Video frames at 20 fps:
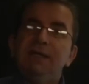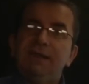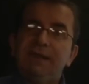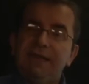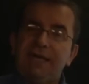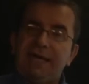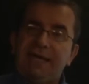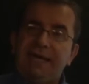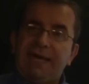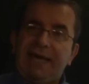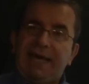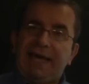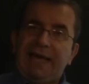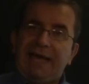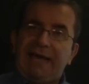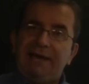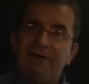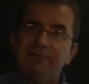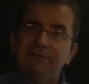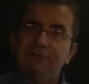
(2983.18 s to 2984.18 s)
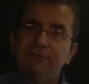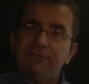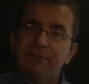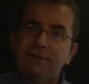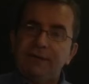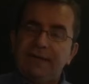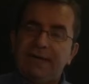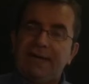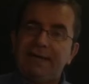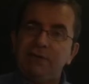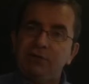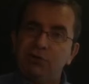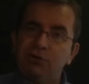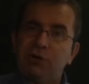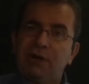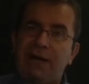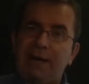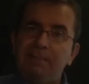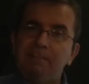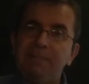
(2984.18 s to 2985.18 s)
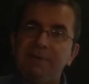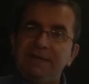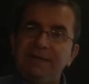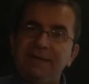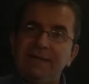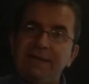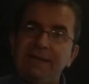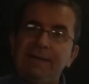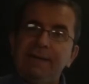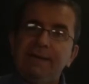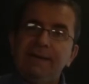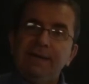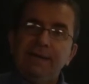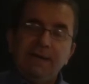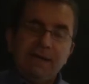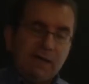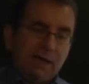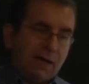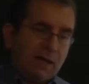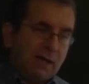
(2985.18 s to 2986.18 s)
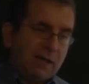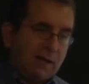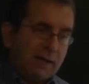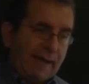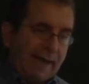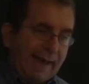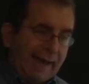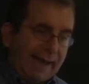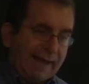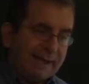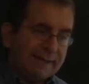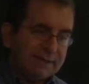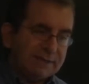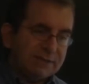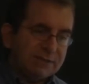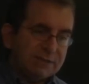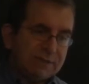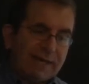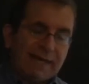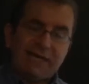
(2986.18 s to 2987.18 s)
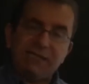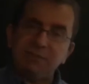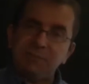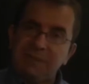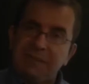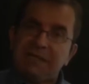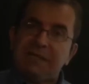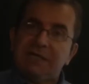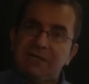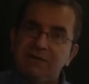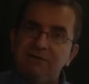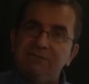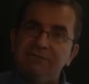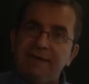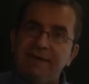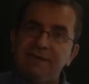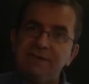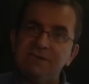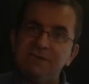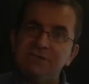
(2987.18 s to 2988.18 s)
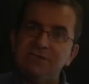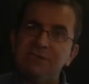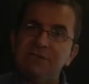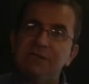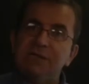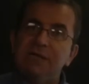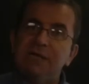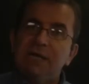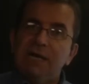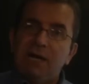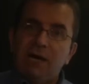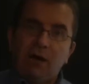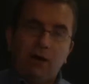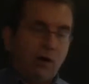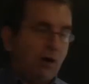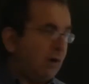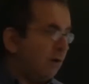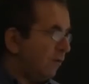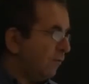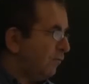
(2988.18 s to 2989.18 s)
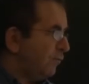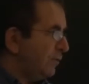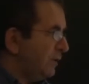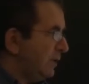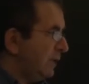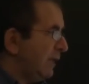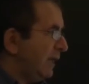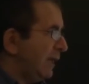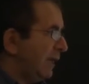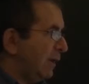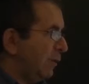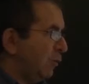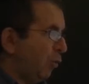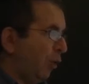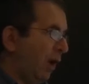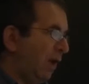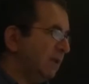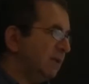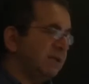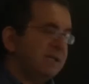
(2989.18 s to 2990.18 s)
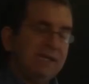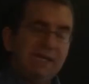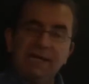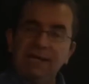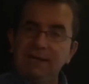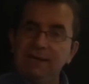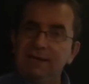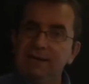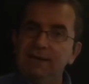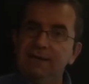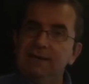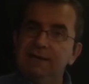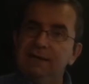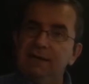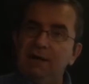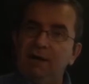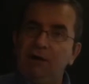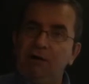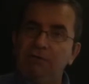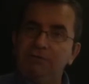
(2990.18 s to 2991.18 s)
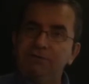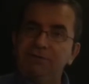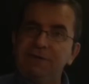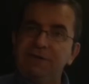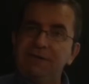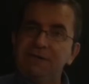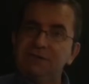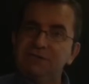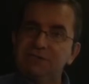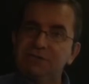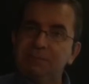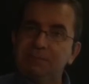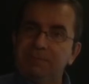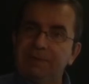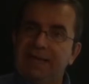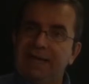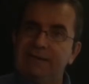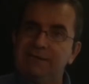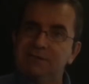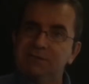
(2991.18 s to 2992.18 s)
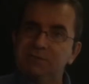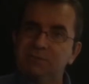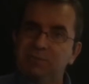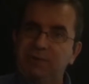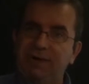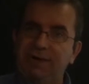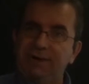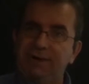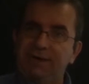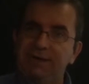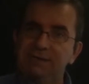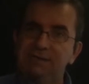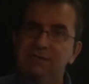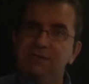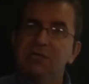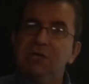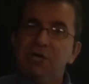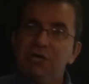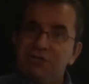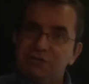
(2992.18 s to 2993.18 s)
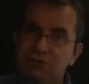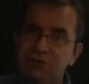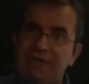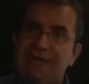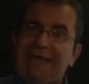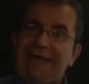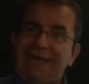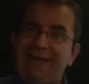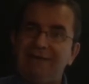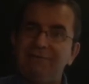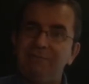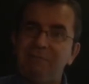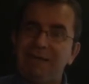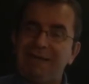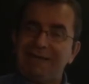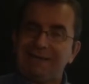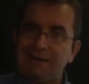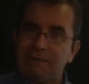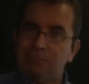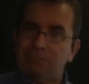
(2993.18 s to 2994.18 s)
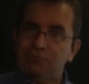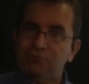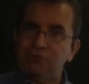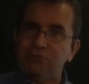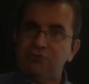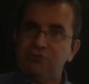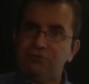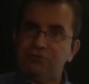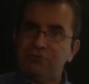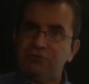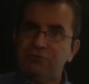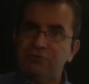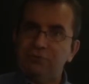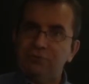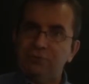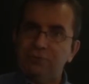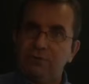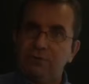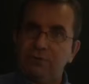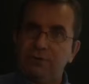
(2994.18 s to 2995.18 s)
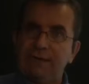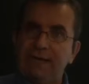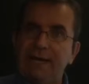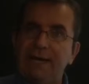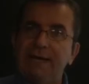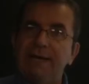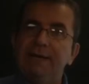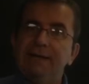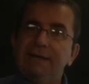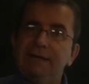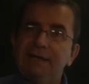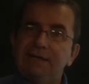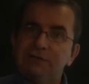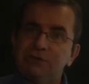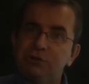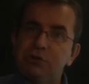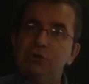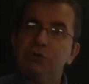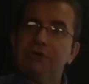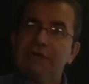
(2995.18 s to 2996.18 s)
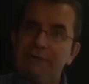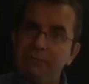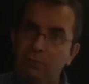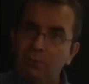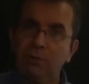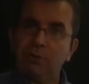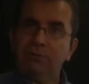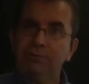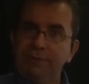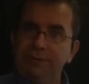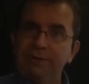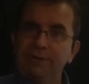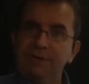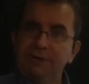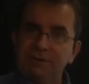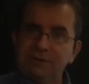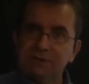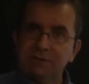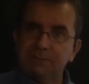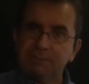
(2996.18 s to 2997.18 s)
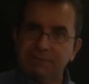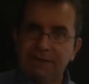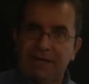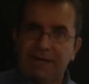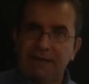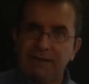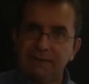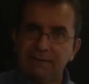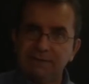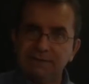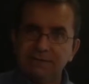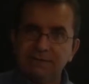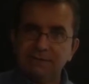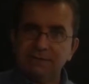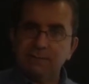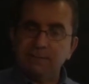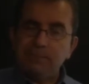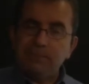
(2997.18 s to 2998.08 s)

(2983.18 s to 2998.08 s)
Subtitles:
they have, and your company has been convinced of the quality of these suppliers' products. So they have been approved. Okay, so you can work with these suppliers.